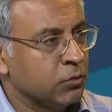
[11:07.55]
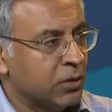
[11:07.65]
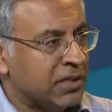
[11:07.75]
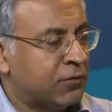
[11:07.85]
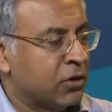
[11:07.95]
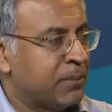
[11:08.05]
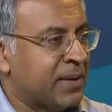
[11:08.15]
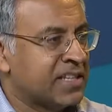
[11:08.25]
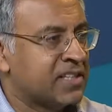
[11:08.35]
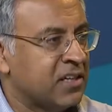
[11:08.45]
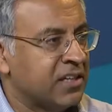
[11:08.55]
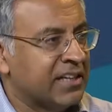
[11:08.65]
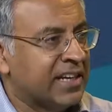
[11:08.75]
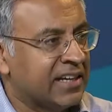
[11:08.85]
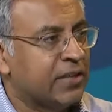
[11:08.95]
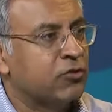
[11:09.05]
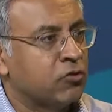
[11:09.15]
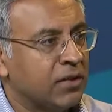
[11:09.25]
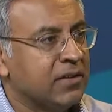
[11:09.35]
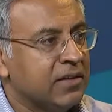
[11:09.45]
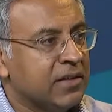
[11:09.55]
when they've got a past cardiac history.